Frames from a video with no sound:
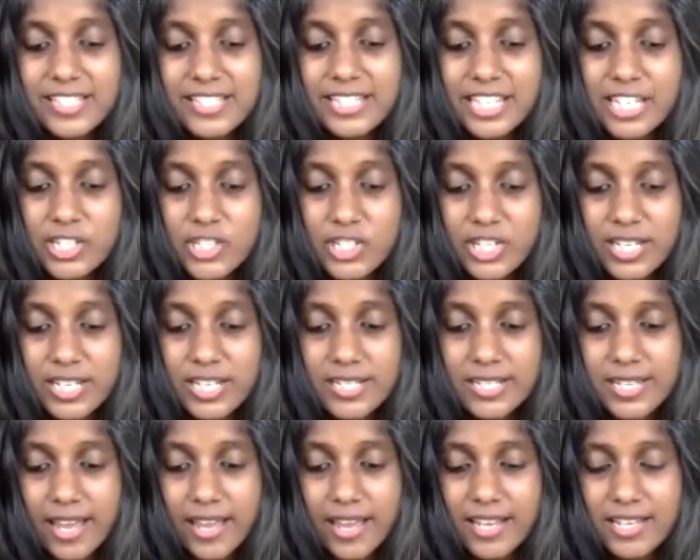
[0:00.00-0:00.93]
teachings
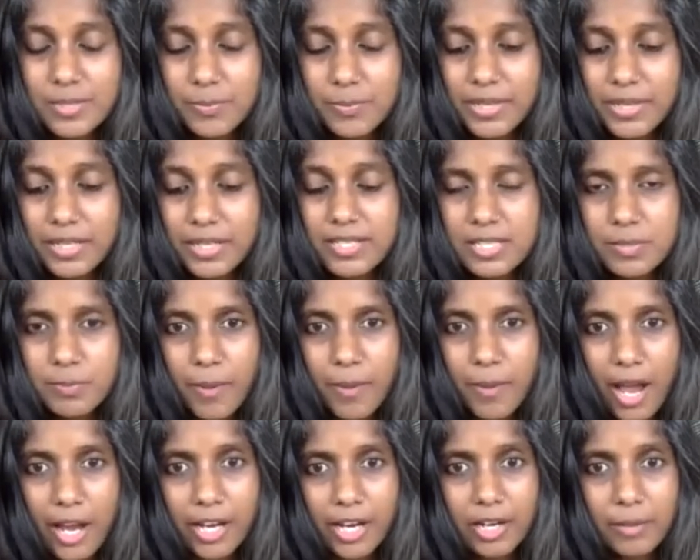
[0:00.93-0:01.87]
has been
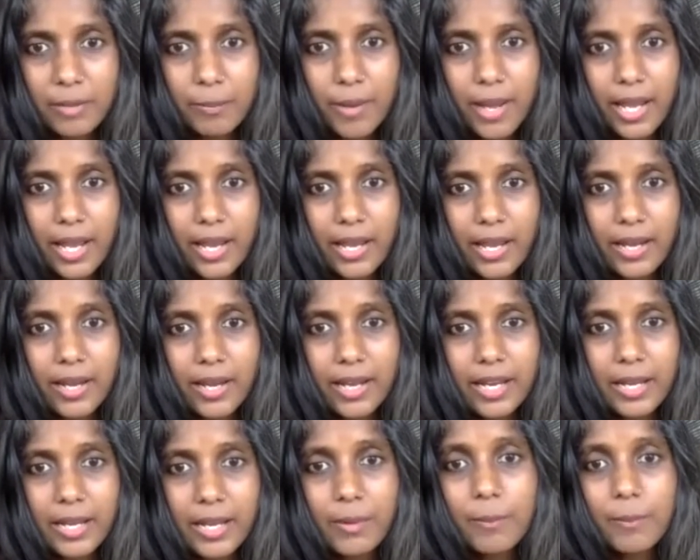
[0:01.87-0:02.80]
inspired by